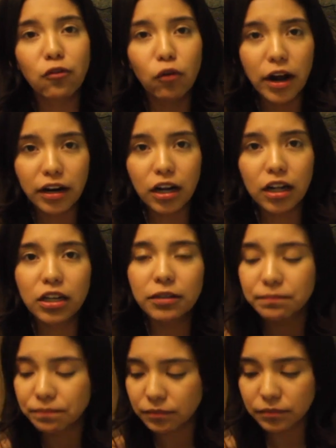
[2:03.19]
of watercolor,
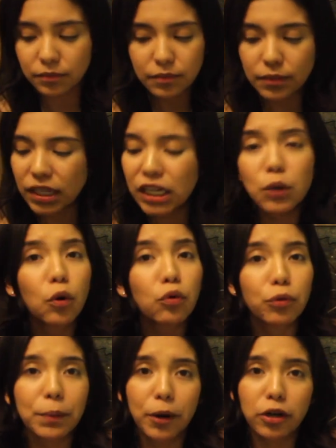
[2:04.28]
it
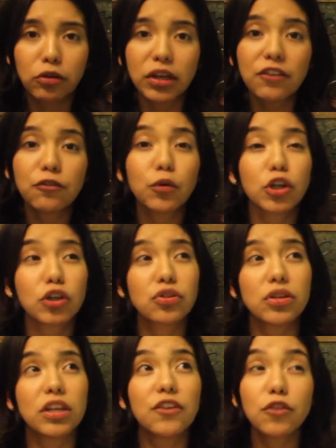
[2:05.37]
won't rip on you. If
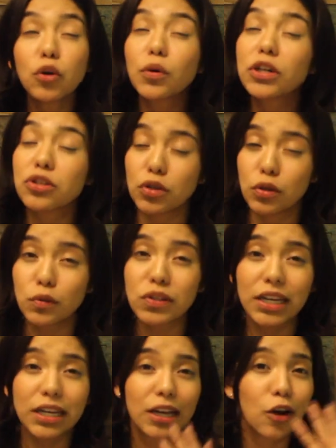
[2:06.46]
you were to
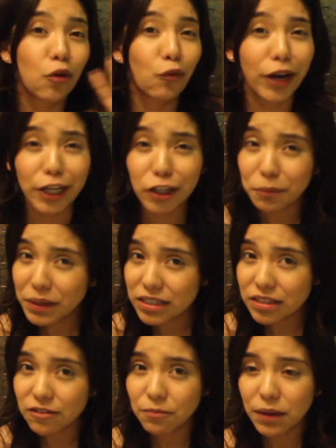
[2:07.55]
use like regular
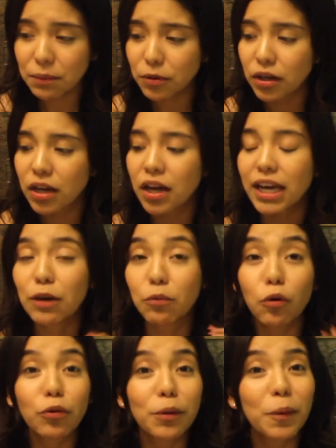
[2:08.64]
pieces of paper, it
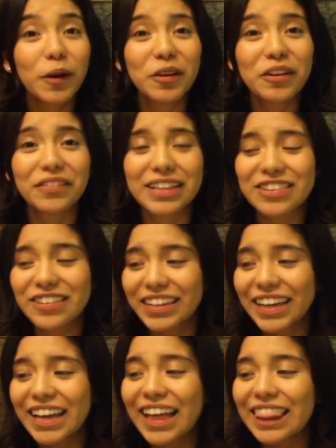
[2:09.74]
will rip on you
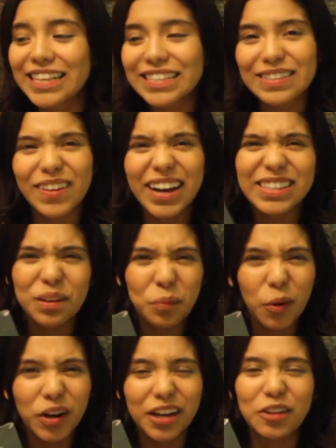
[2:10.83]
eventually. This is why it's
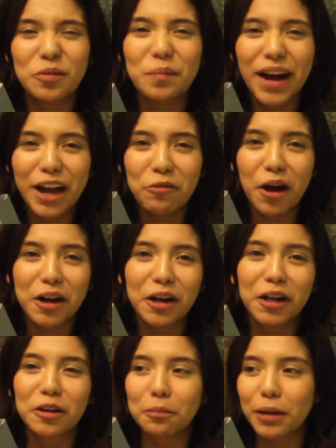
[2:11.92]
important you buy
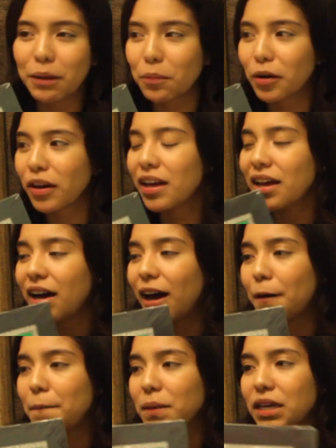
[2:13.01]
watercolor paper,
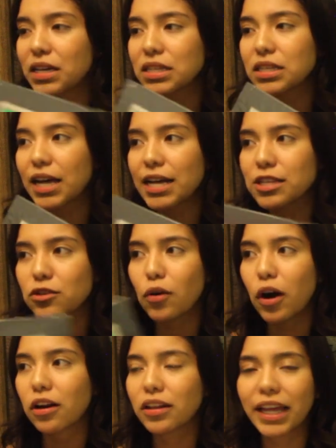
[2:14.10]
because as you
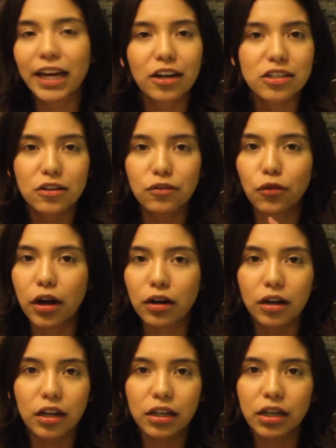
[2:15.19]
add on layers of
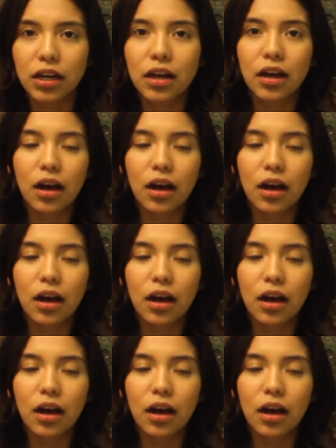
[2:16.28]
watercolor,